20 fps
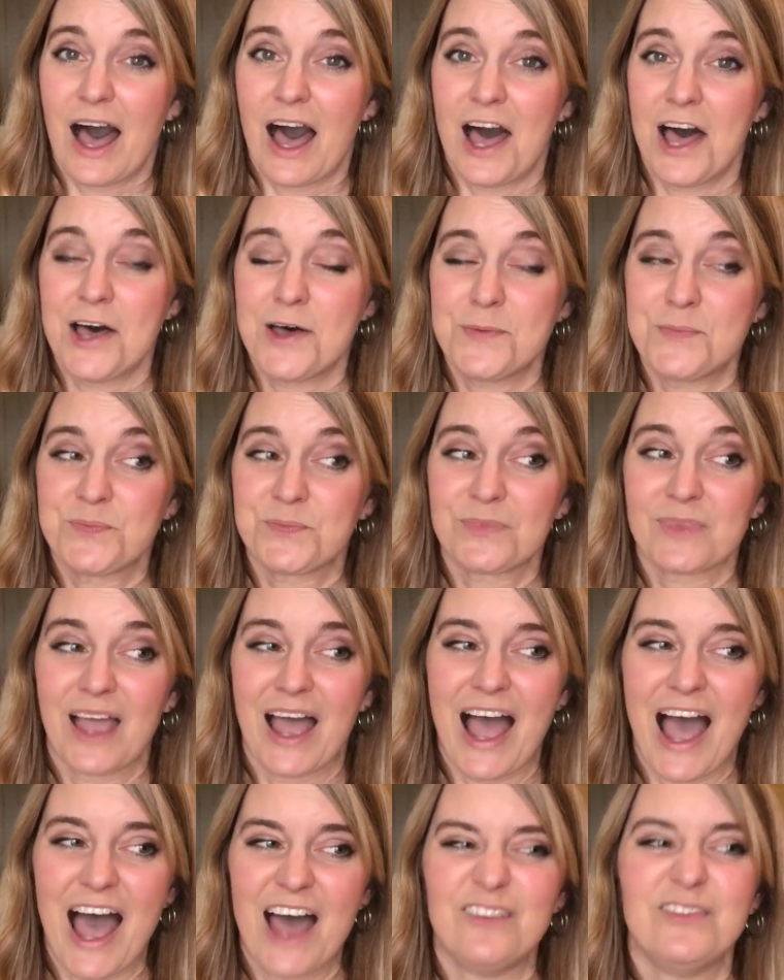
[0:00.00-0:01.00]
Um,
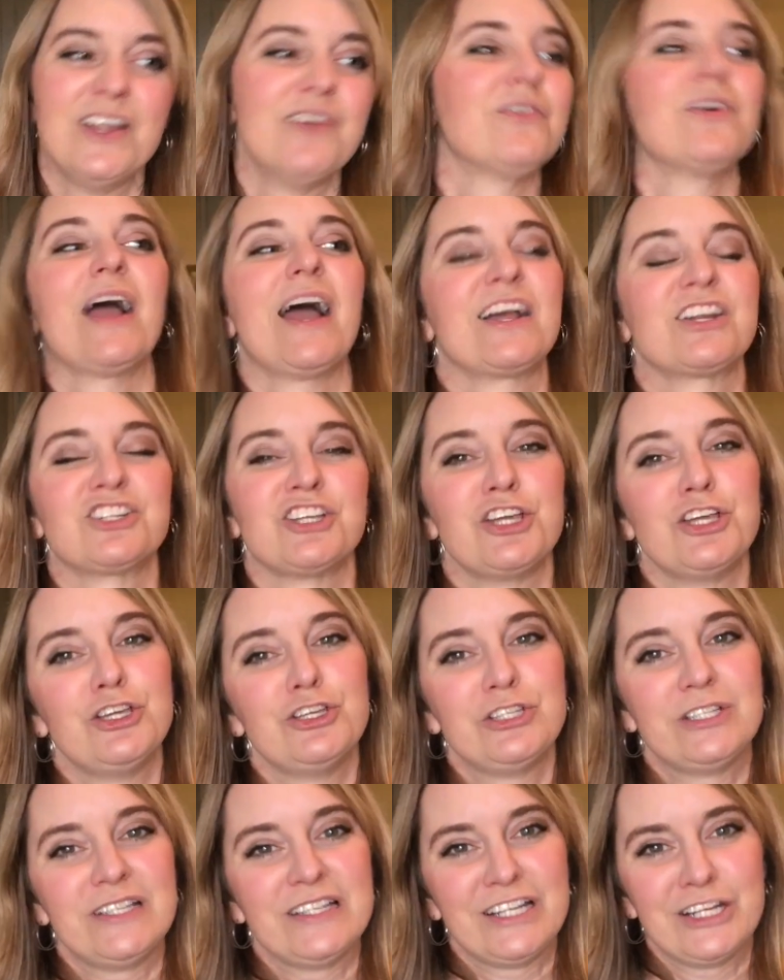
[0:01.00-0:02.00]
I've never actually
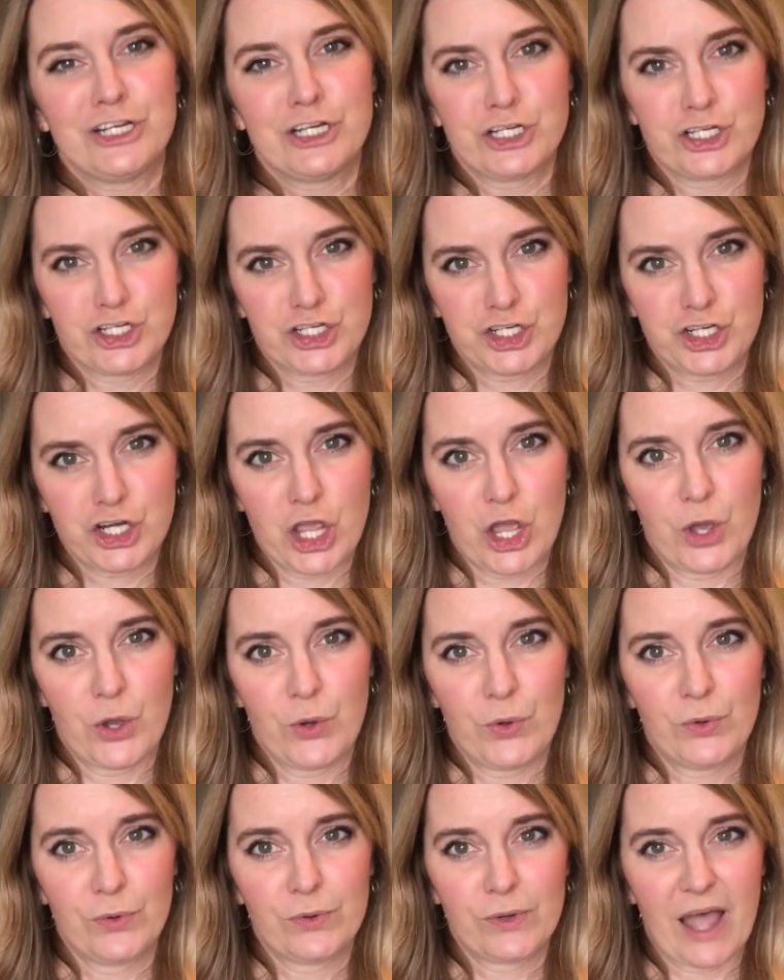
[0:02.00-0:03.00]
used it in a
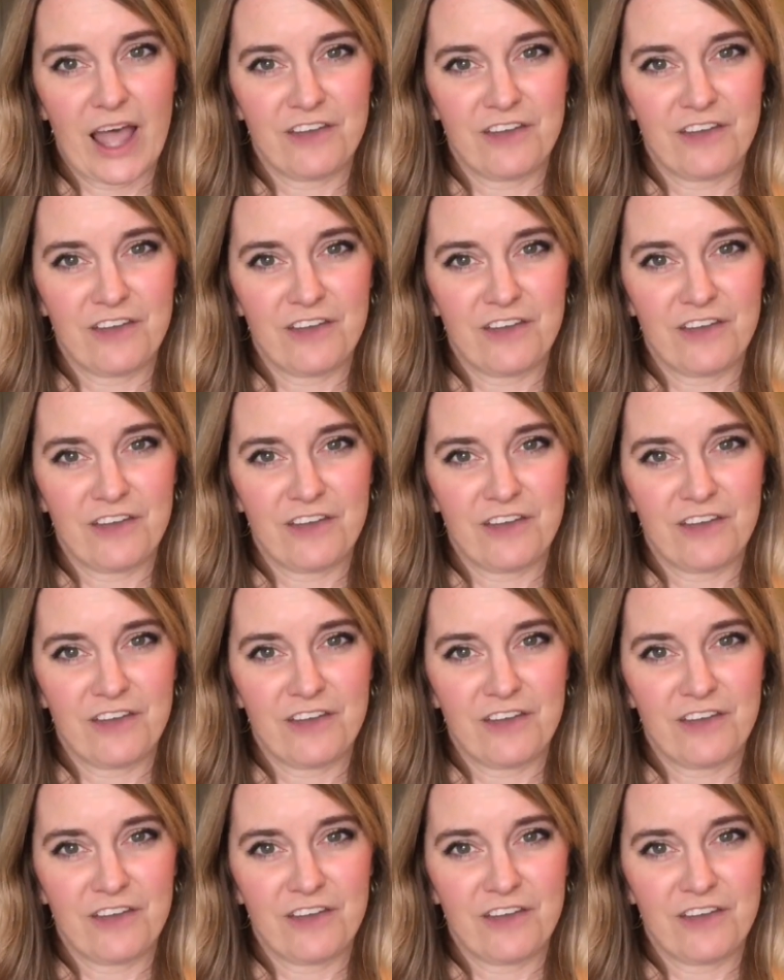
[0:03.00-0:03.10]
show.